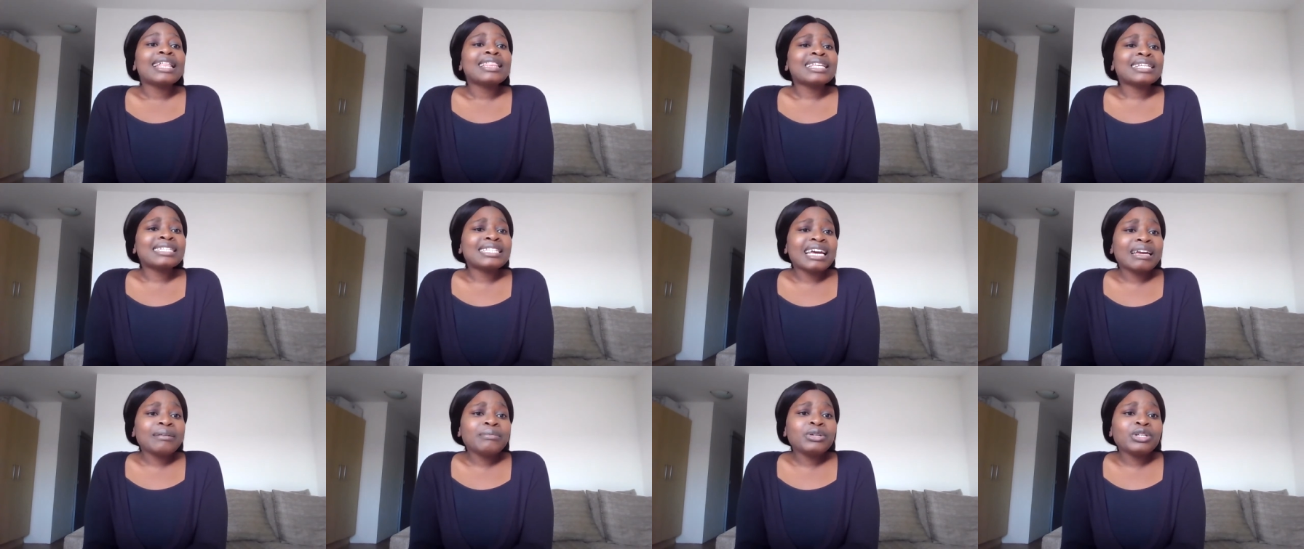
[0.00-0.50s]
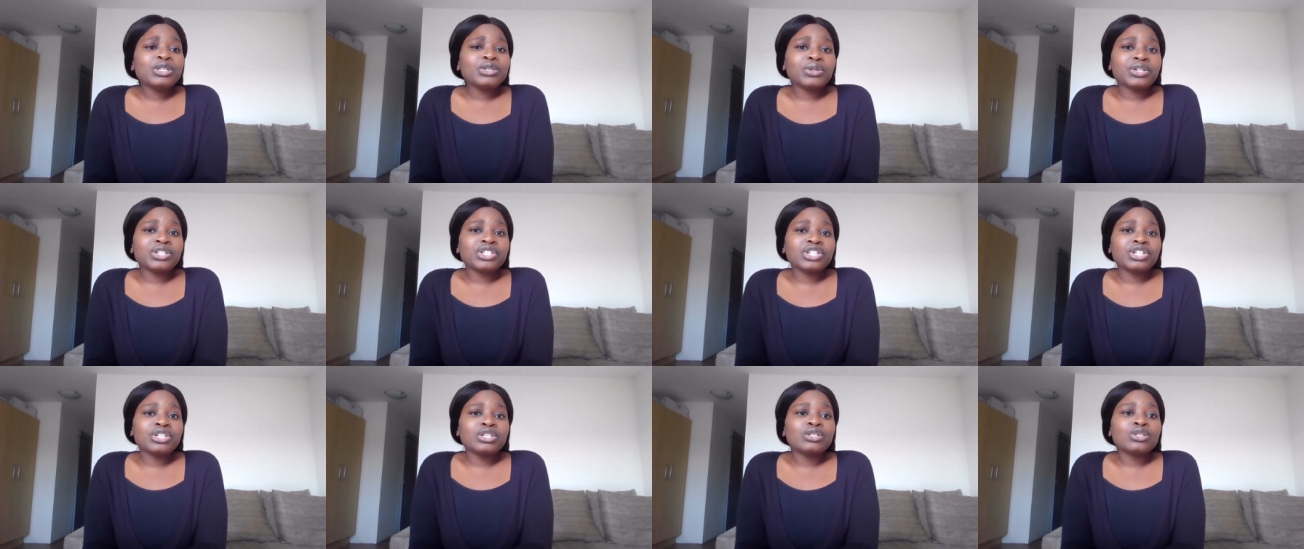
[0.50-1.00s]
The time
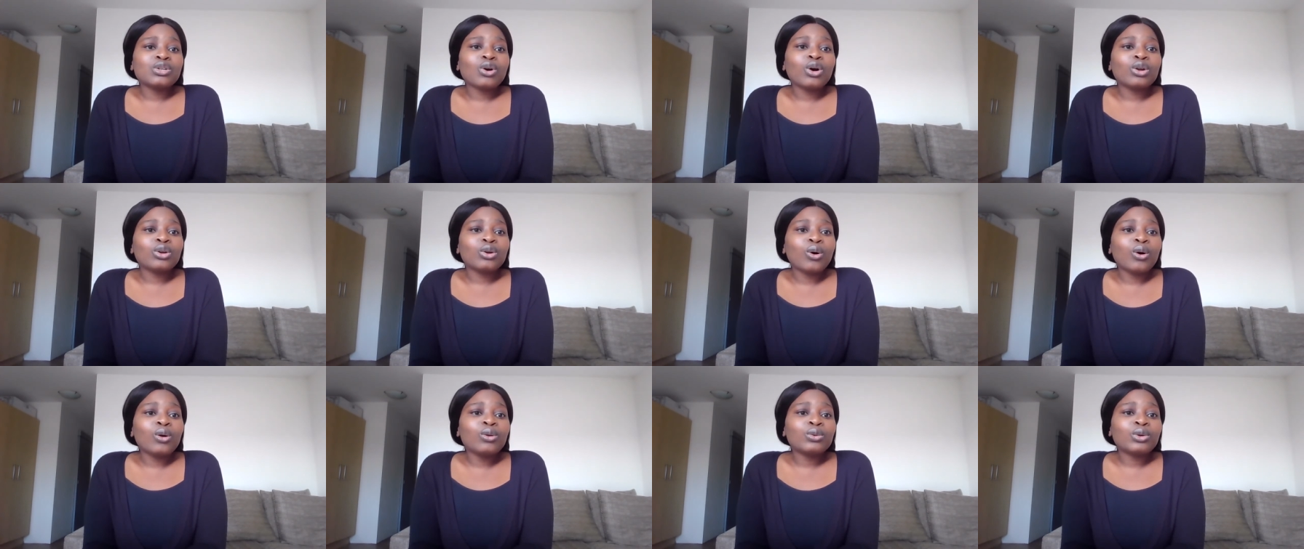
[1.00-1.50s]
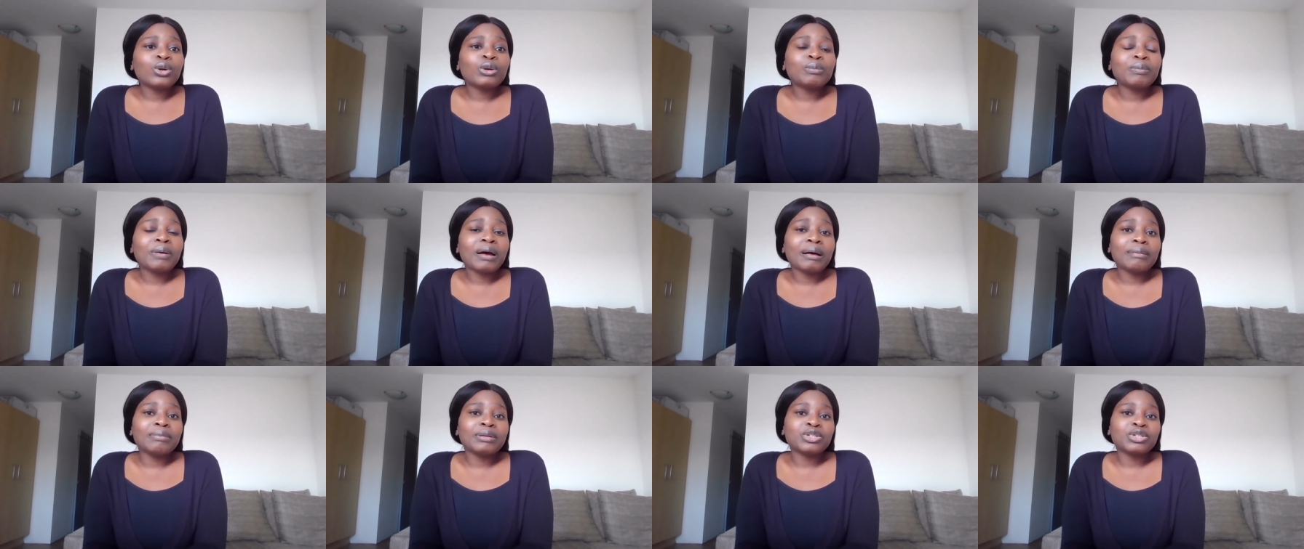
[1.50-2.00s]
restrictions on all road
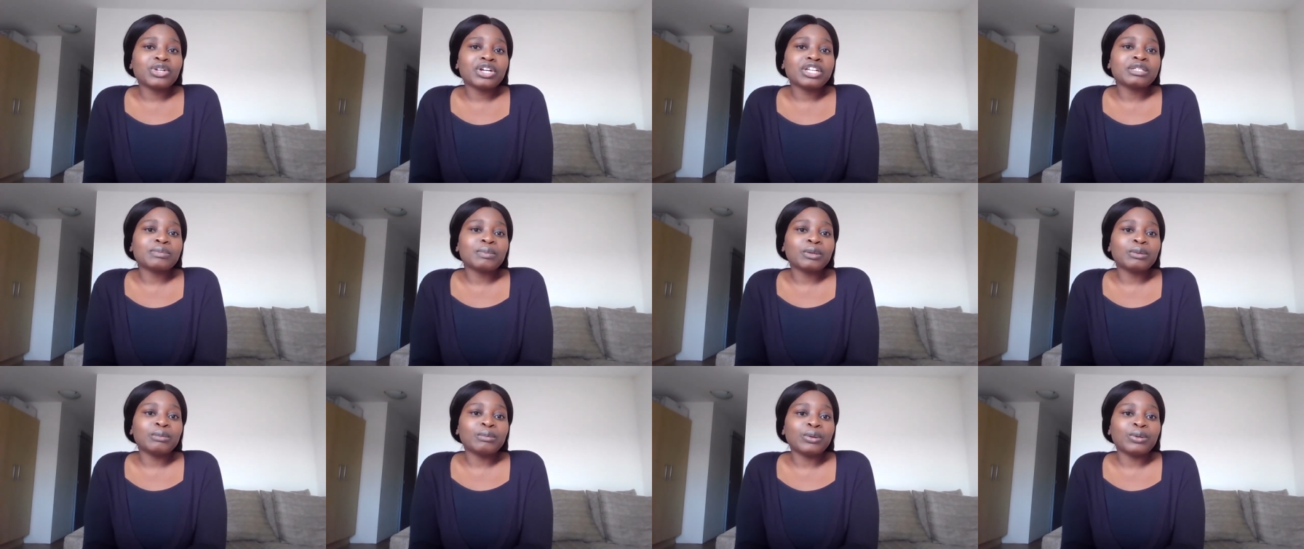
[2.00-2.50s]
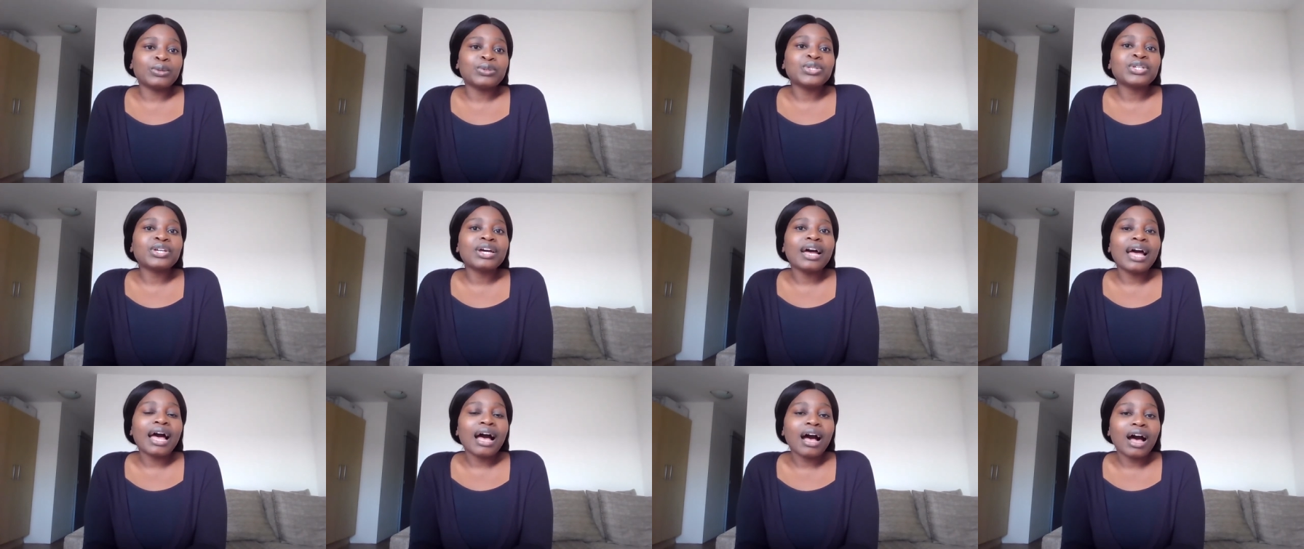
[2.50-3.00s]
public transport
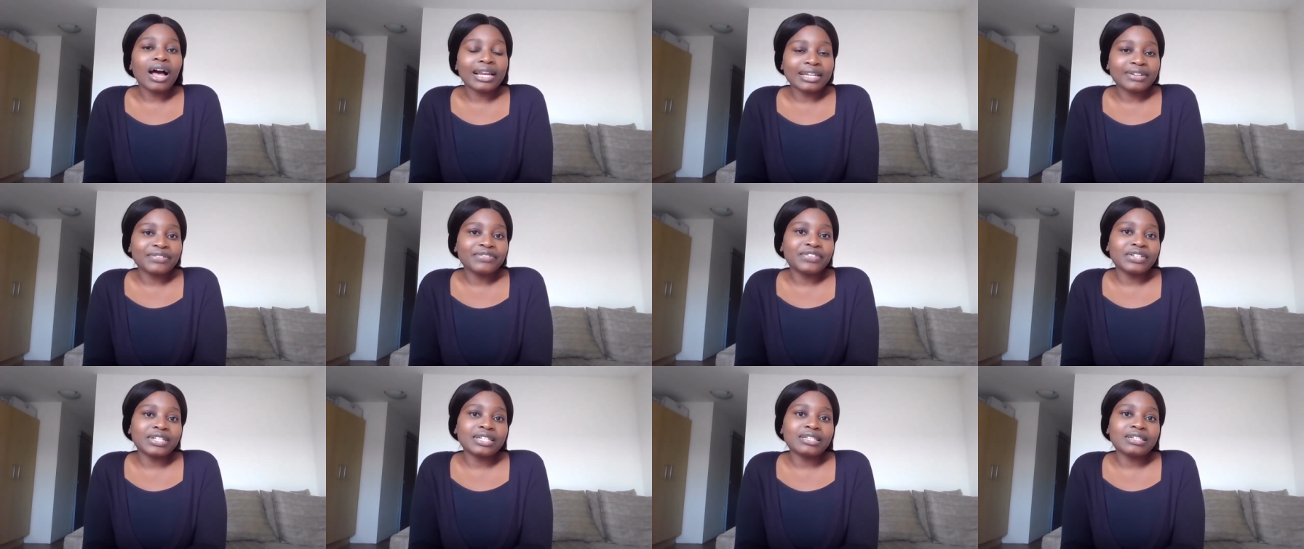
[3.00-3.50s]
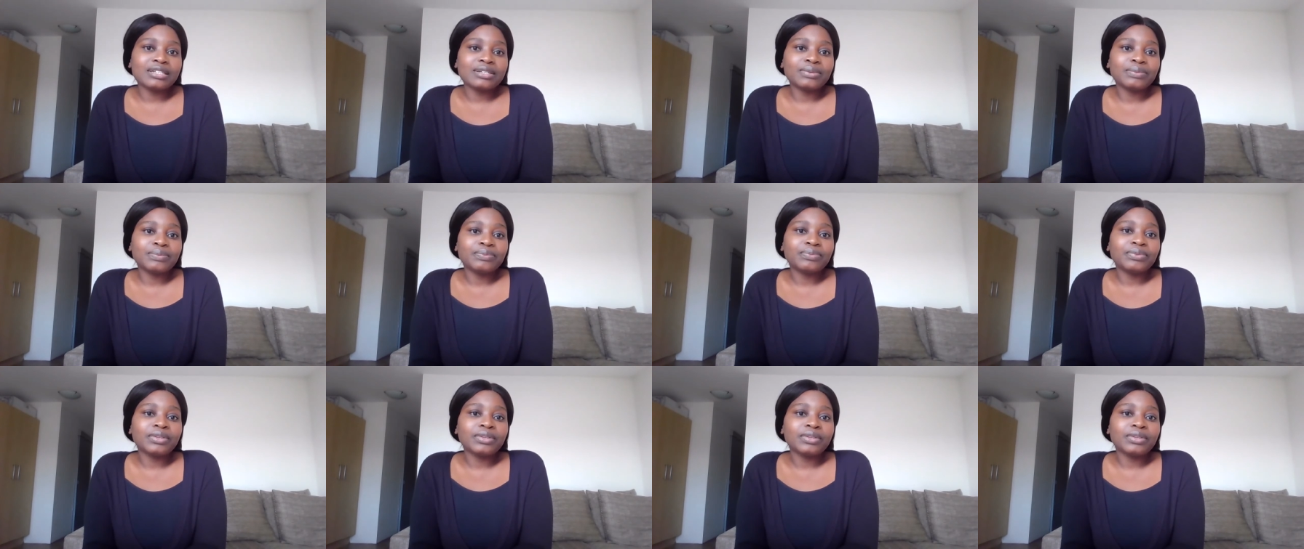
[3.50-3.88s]
modes are lifted.